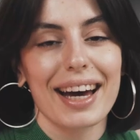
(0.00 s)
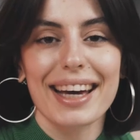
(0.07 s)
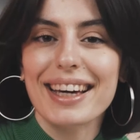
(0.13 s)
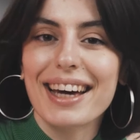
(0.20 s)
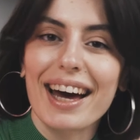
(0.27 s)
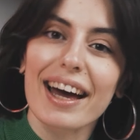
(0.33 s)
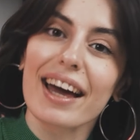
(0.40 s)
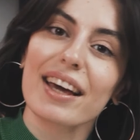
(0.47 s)
Hi
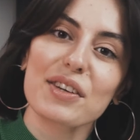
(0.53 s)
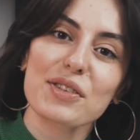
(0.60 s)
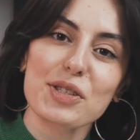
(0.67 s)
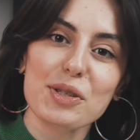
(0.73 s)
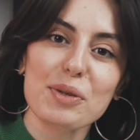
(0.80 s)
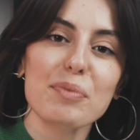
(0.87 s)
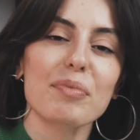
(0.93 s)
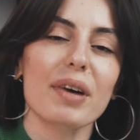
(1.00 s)

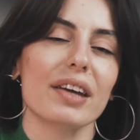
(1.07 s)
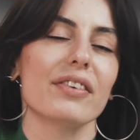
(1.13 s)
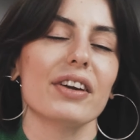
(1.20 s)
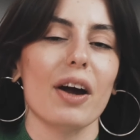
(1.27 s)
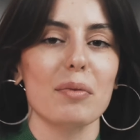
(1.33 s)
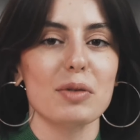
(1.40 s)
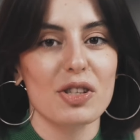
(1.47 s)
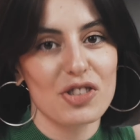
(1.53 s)
guys,
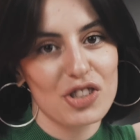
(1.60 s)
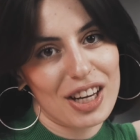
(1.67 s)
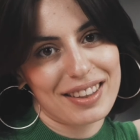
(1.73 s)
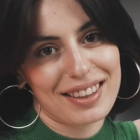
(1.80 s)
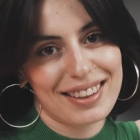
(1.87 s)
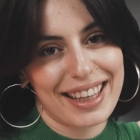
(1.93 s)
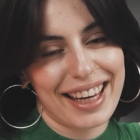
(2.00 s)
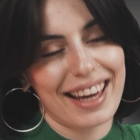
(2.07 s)
Binary Options
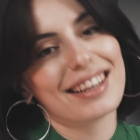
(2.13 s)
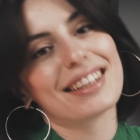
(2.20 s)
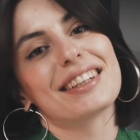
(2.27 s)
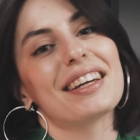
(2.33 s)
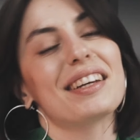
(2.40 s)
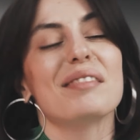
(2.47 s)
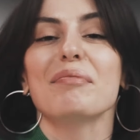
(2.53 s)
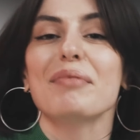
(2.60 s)
channel again,
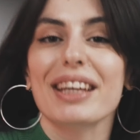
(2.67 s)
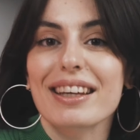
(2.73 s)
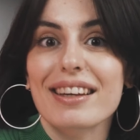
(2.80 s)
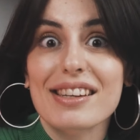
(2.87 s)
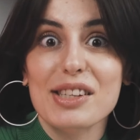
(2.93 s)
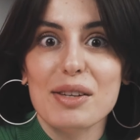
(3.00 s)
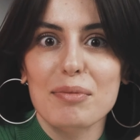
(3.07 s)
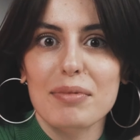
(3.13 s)
and me
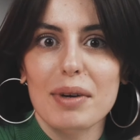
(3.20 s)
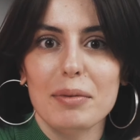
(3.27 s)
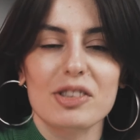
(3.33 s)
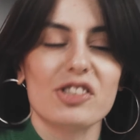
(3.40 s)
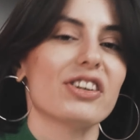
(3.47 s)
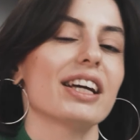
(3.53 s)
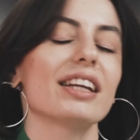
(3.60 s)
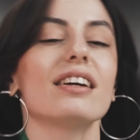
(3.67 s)
as a baby
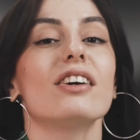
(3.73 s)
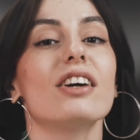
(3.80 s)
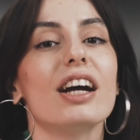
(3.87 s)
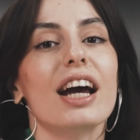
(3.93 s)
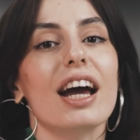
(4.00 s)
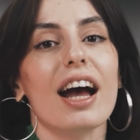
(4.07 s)
trader.